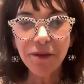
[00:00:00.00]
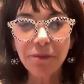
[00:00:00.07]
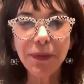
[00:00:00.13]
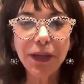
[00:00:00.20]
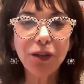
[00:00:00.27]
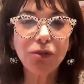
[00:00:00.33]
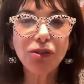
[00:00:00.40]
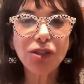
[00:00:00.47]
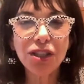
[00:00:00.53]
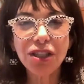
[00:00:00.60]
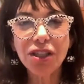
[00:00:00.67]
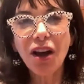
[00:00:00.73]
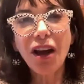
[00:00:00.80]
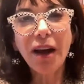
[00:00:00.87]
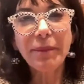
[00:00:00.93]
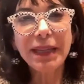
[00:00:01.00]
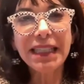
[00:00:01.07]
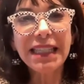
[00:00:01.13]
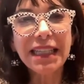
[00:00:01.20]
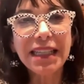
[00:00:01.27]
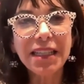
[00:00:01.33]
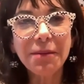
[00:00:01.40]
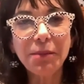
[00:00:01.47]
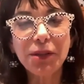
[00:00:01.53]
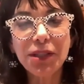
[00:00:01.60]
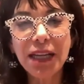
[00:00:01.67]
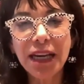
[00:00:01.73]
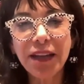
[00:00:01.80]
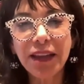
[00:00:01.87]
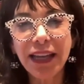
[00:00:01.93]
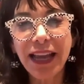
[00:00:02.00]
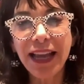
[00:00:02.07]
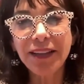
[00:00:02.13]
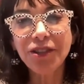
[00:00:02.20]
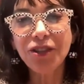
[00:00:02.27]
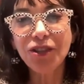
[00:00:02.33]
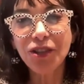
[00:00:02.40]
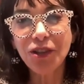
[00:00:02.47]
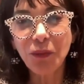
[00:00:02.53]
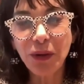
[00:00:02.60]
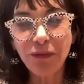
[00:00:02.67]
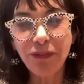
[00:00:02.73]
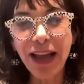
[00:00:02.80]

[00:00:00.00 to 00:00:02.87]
But you just saw, I mean, 60% of the cancers that we